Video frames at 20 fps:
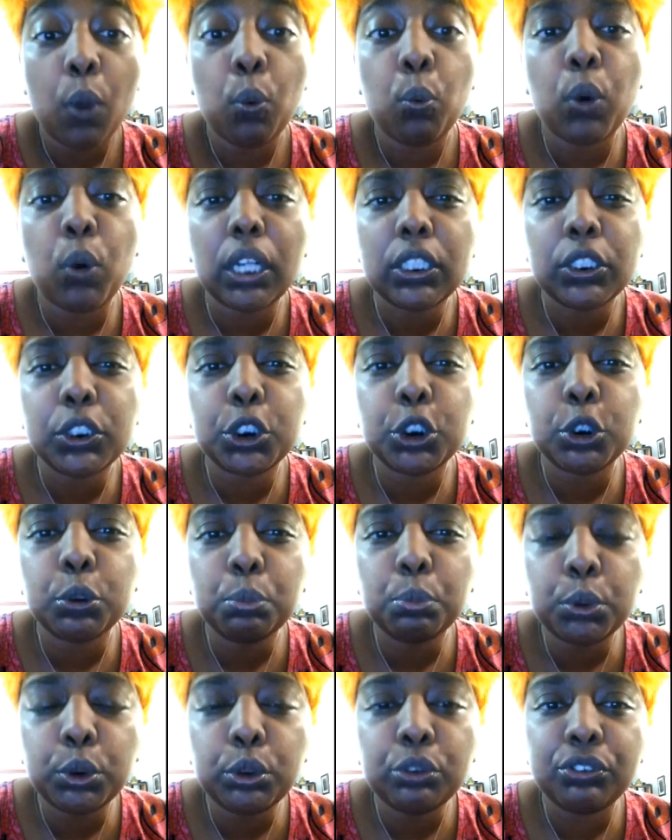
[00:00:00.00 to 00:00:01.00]
Once you
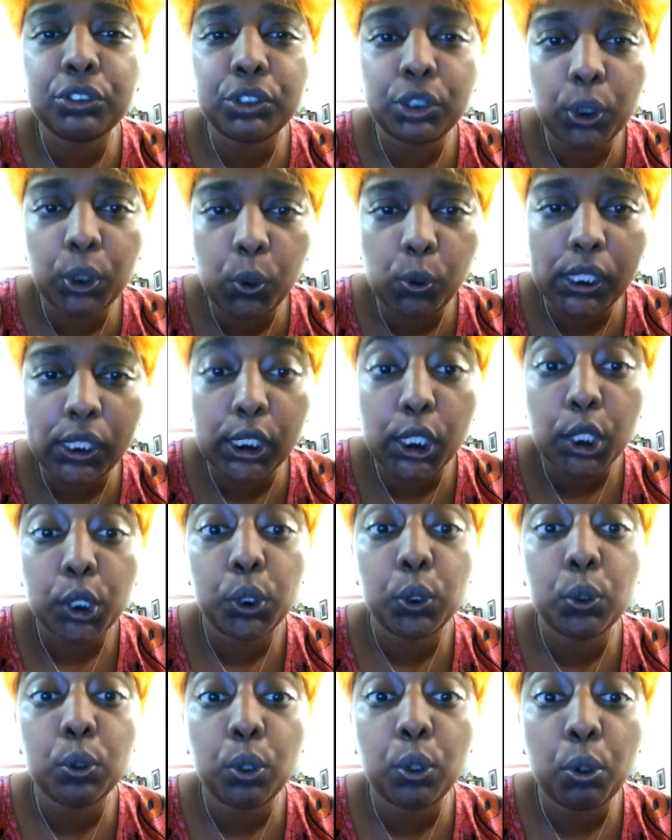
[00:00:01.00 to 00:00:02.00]
move through it,
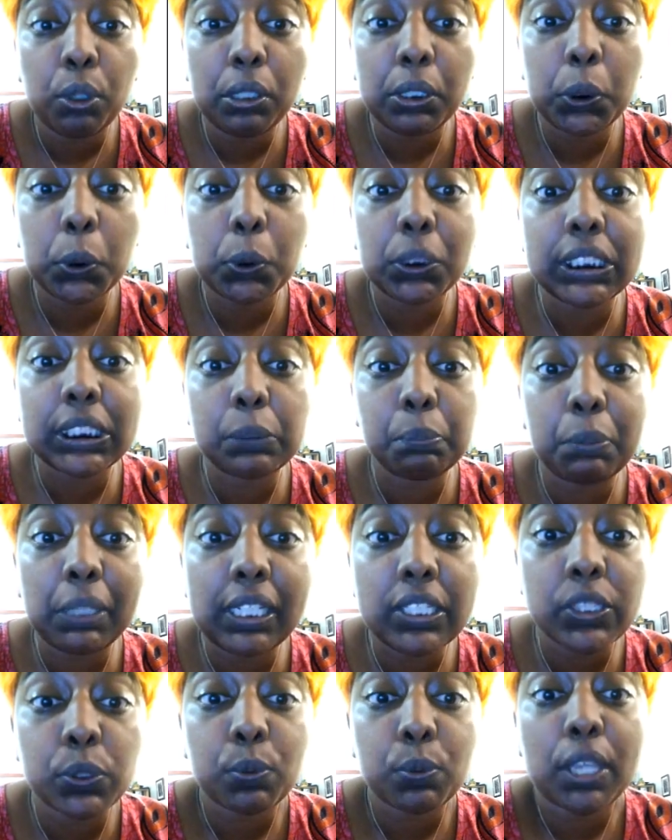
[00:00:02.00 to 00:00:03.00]
you go into a
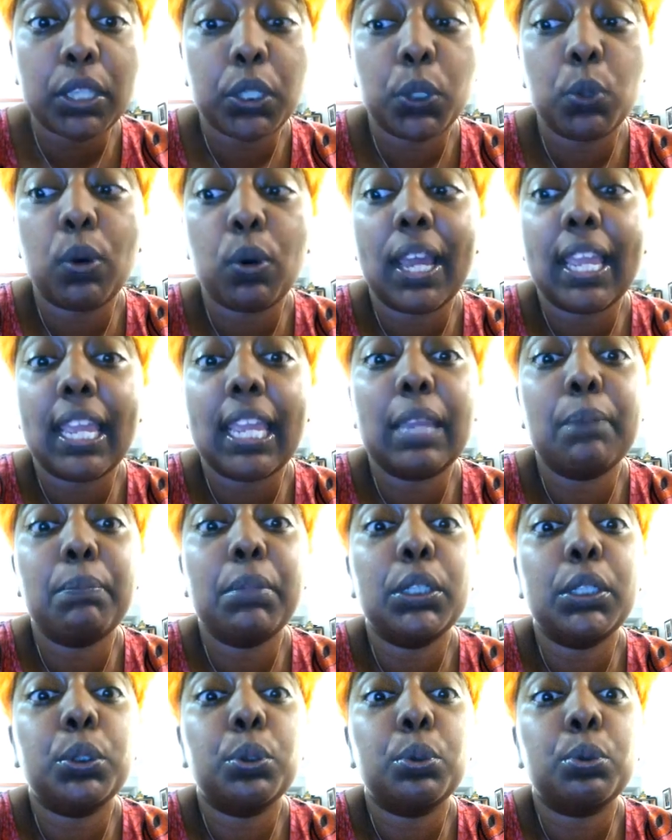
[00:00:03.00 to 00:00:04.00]
space where you are
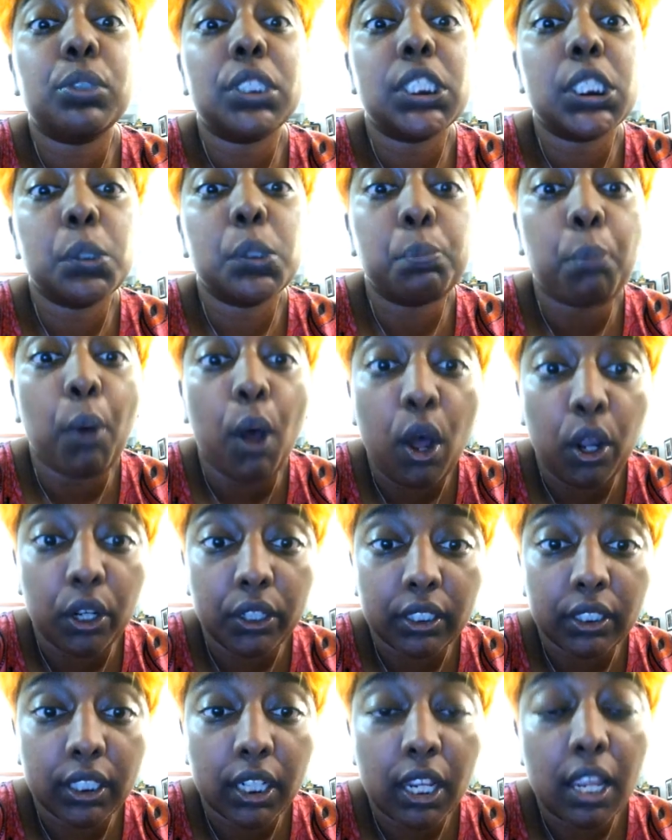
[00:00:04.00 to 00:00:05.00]
able to
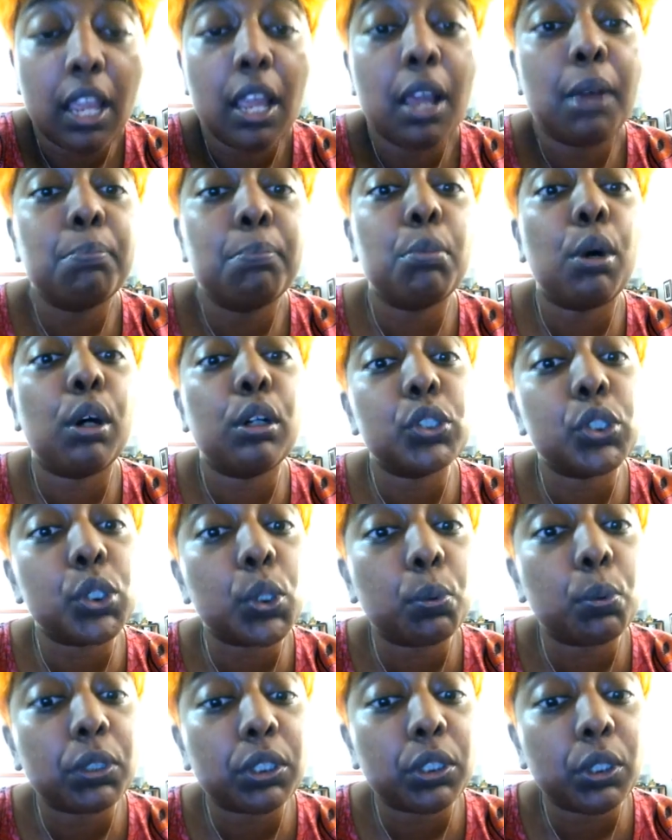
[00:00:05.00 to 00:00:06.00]
respond more
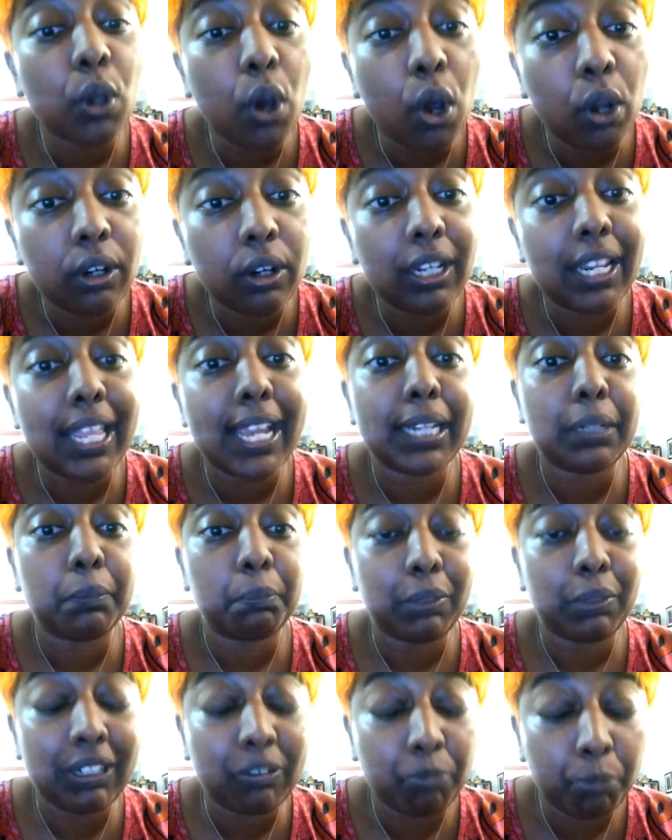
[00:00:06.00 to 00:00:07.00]
so with your aligned
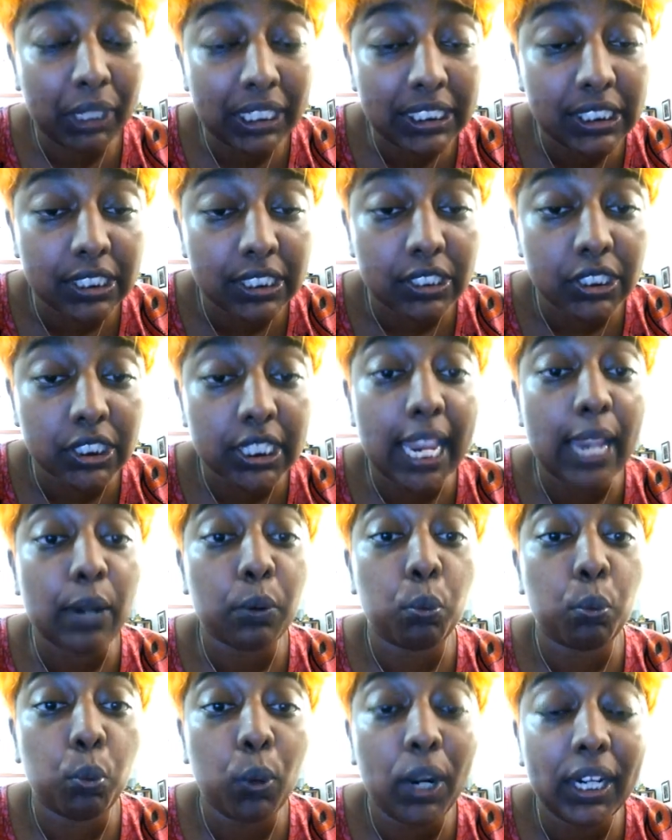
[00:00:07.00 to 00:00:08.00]
presence
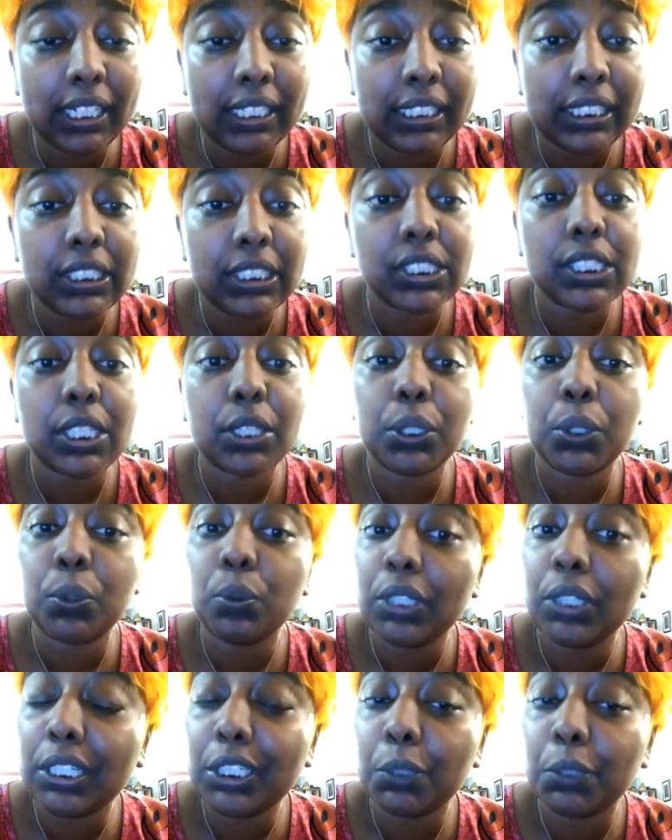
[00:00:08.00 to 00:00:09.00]
and what it is that you
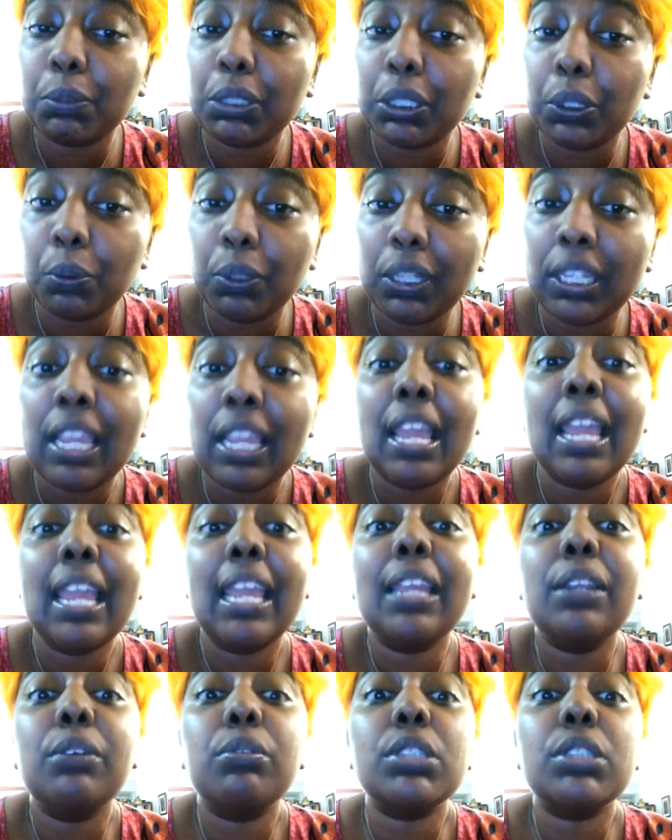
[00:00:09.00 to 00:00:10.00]
need to be doing
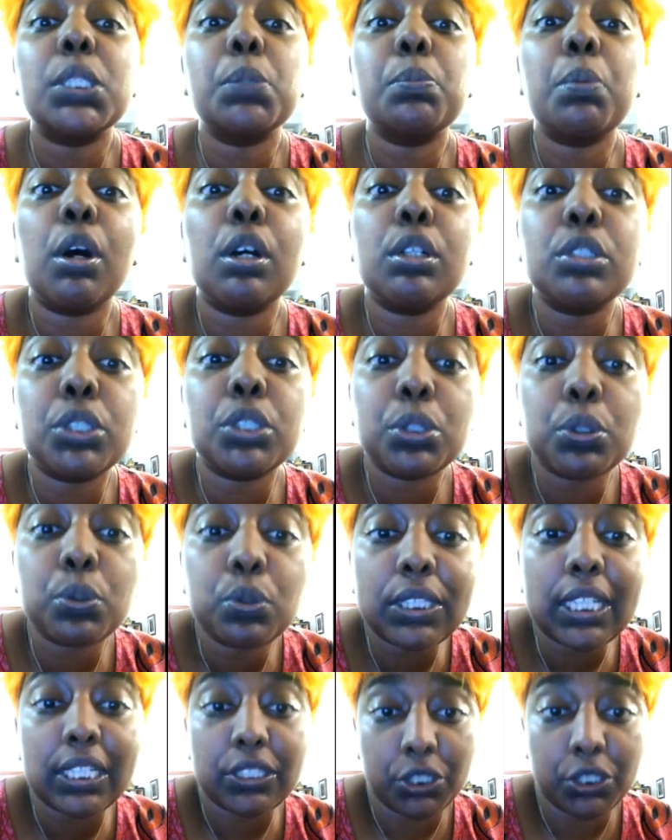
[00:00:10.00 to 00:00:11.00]
in response to
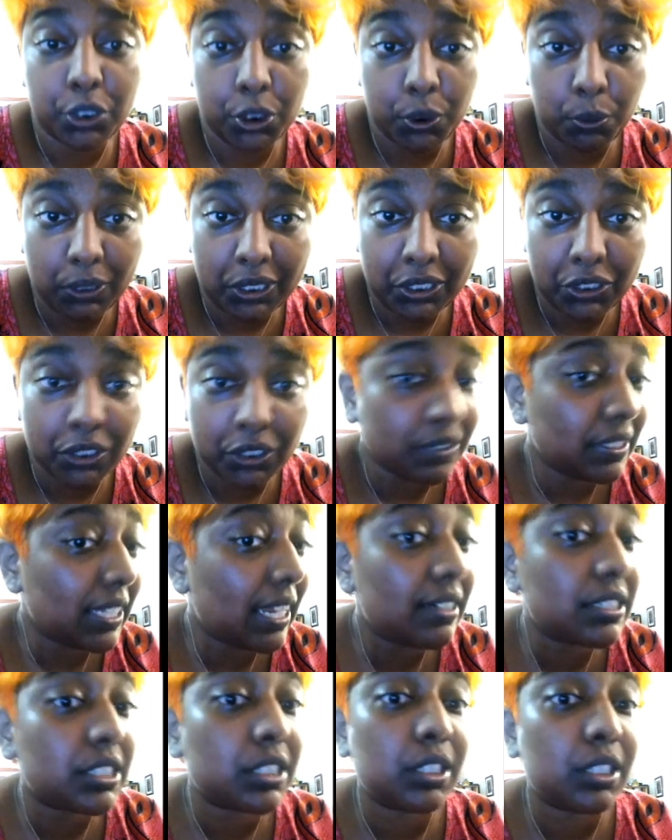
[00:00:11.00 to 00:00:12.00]
that situation.
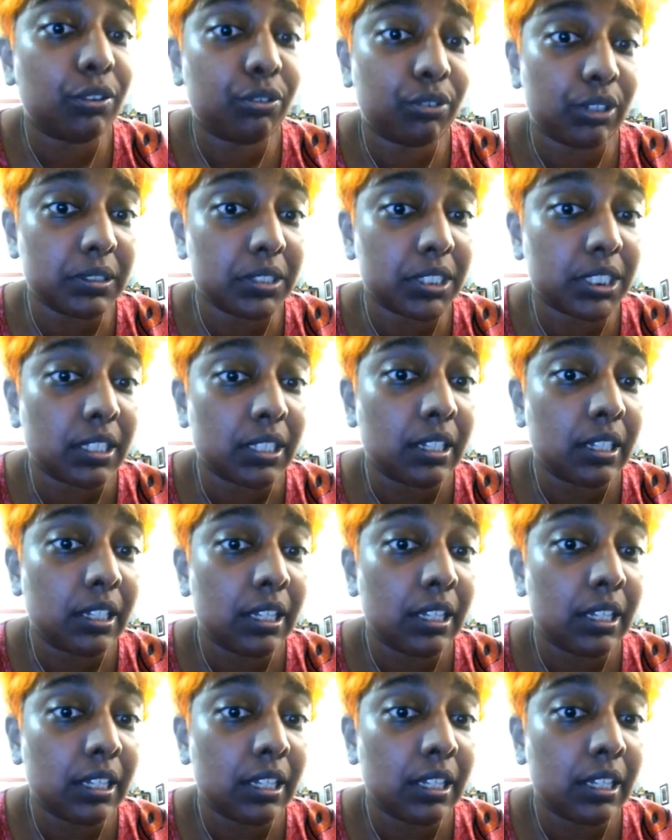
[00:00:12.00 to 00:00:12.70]
There is a difference.